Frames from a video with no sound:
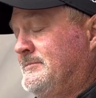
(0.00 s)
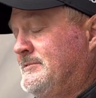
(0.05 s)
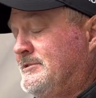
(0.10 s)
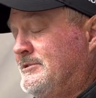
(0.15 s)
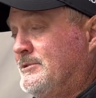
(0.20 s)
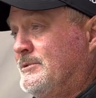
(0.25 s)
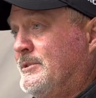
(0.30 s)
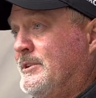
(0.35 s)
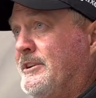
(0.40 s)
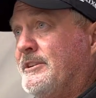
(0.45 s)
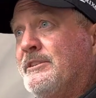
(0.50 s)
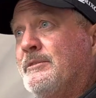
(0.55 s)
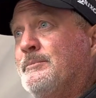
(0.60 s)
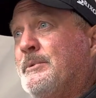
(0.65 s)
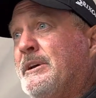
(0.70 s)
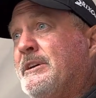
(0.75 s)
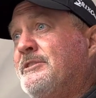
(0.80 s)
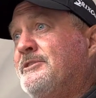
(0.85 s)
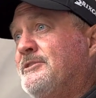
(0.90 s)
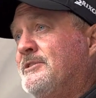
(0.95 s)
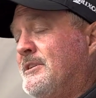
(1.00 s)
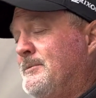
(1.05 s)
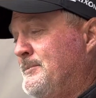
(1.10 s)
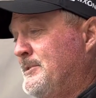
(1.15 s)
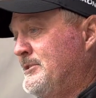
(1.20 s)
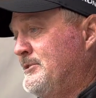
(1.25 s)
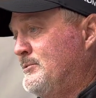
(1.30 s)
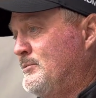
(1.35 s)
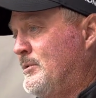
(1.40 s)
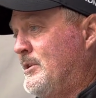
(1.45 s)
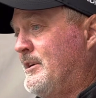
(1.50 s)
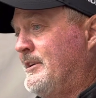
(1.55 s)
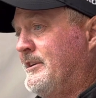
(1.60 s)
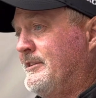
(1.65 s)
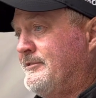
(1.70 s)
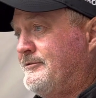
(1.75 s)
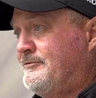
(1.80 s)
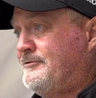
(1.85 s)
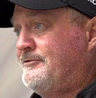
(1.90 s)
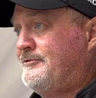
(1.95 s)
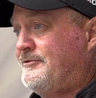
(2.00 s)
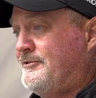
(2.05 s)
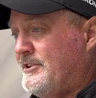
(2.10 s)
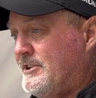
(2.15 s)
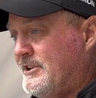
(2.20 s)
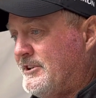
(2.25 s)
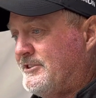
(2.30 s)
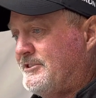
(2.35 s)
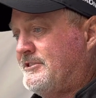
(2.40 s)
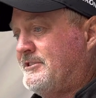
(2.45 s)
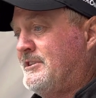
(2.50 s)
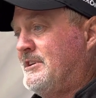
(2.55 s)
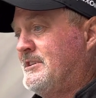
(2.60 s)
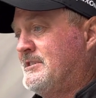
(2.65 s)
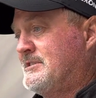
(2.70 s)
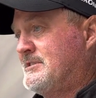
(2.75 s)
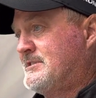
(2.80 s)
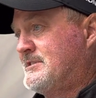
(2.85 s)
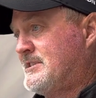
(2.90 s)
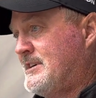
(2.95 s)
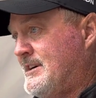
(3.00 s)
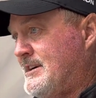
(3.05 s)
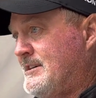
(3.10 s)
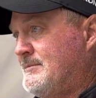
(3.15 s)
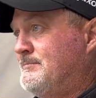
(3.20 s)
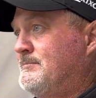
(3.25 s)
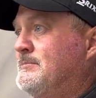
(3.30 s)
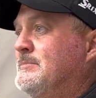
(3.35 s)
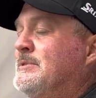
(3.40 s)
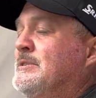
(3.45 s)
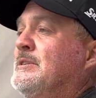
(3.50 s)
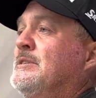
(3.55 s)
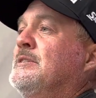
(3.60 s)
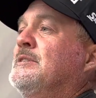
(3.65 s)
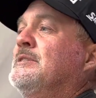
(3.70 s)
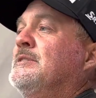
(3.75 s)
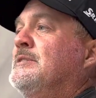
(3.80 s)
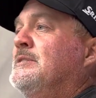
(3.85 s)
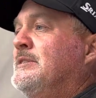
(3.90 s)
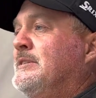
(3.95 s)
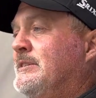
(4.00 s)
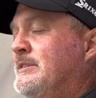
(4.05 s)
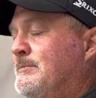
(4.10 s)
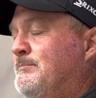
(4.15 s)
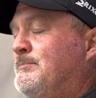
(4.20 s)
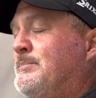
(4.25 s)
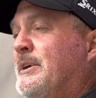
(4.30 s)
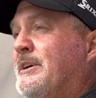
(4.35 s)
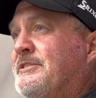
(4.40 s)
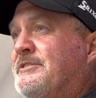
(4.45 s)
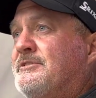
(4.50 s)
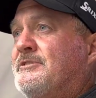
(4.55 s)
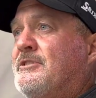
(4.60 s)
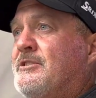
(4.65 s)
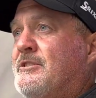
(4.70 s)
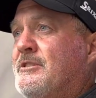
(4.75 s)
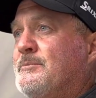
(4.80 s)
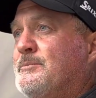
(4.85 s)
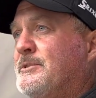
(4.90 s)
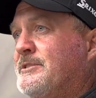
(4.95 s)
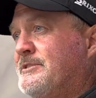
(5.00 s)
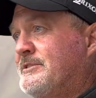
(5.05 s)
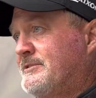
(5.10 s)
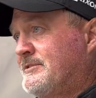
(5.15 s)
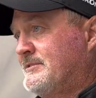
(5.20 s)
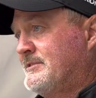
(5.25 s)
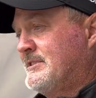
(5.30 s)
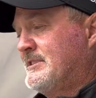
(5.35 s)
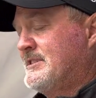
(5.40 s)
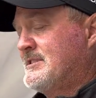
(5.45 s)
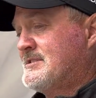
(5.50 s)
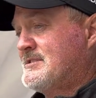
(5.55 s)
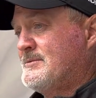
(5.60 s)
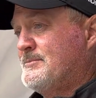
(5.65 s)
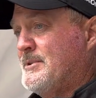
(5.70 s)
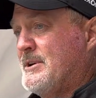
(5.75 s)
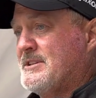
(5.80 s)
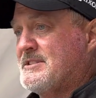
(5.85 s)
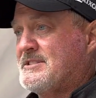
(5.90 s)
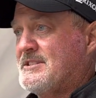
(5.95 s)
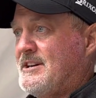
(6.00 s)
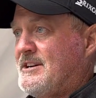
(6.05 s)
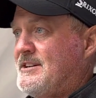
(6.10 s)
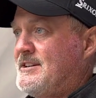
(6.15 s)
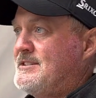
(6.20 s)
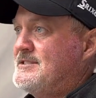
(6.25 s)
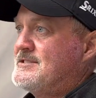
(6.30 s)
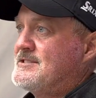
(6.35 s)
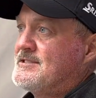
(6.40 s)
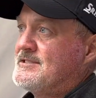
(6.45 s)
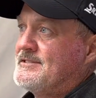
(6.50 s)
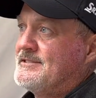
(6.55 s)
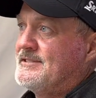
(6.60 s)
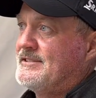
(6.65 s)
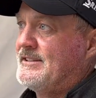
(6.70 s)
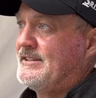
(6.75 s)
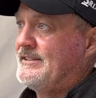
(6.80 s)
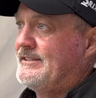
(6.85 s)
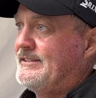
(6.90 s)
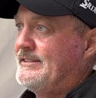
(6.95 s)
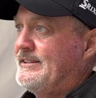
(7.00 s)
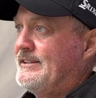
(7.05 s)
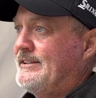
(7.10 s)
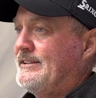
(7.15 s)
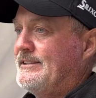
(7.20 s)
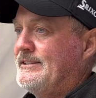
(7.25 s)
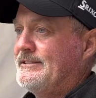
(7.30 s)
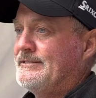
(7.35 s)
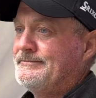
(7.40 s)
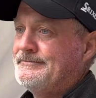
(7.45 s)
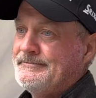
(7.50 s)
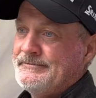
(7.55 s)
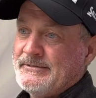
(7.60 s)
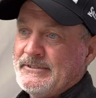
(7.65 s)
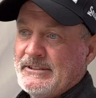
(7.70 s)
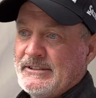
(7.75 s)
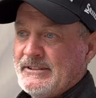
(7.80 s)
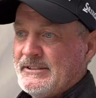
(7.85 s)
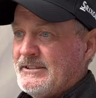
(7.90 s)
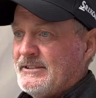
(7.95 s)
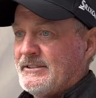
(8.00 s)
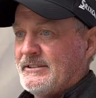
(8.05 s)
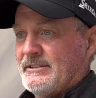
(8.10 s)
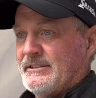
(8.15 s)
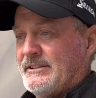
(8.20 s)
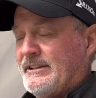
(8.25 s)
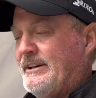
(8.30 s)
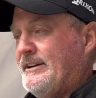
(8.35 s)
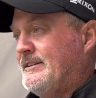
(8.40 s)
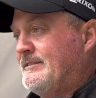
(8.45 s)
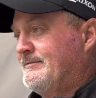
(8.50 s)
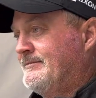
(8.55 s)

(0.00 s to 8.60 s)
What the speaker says: doing it in a major. I mean, you want to finish on top in the best tournaments against the best guys. And, yeah,